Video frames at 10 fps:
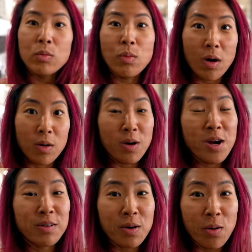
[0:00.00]
Whoa,
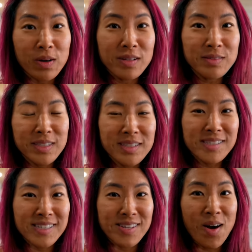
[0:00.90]
recording reels
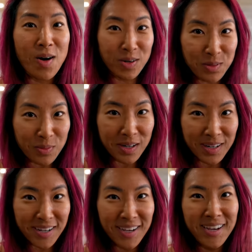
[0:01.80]
is hard
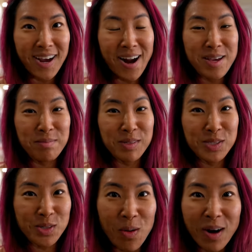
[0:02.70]
work. I am
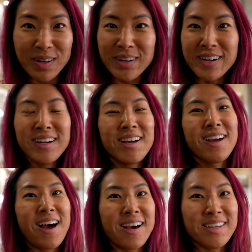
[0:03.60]
so hungry.
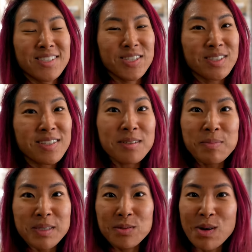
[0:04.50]
I chilled a little
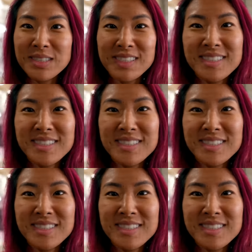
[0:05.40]
bit to watch the